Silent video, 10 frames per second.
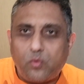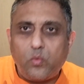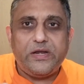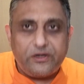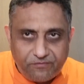
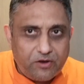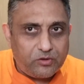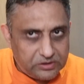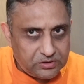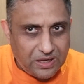we need to
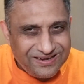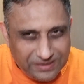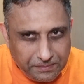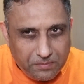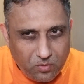focus a
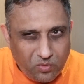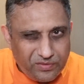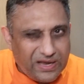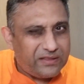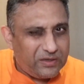little bit more
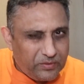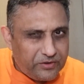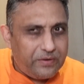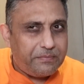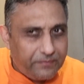on that. I think we
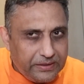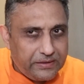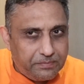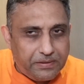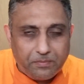do it, but we
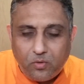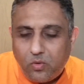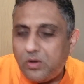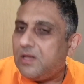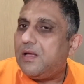need a bit
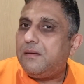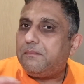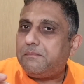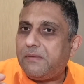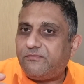more.
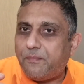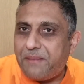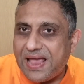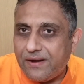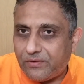But for
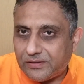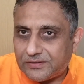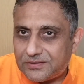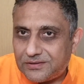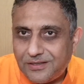
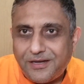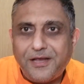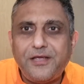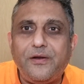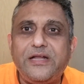parents,
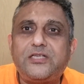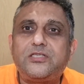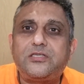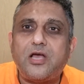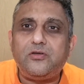you know, it's
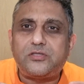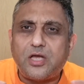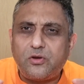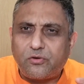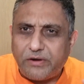
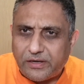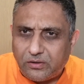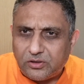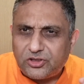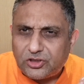so
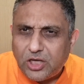critical